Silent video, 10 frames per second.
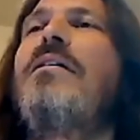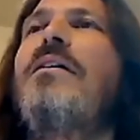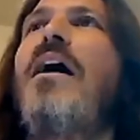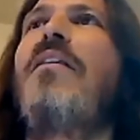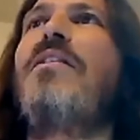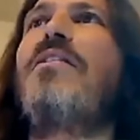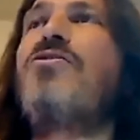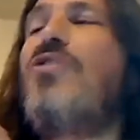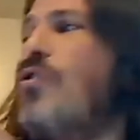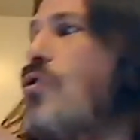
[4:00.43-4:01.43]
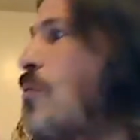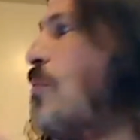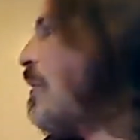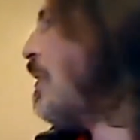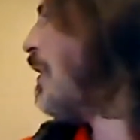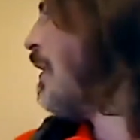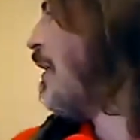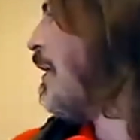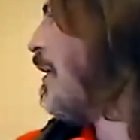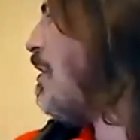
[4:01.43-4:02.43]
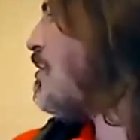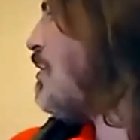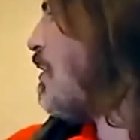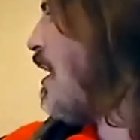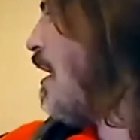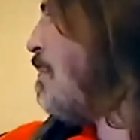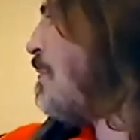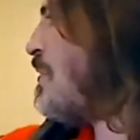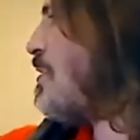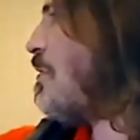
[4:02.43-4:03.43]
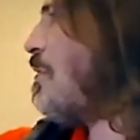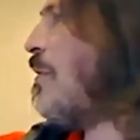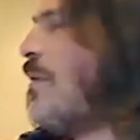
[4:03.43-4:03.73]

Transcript: on the tube. It also comes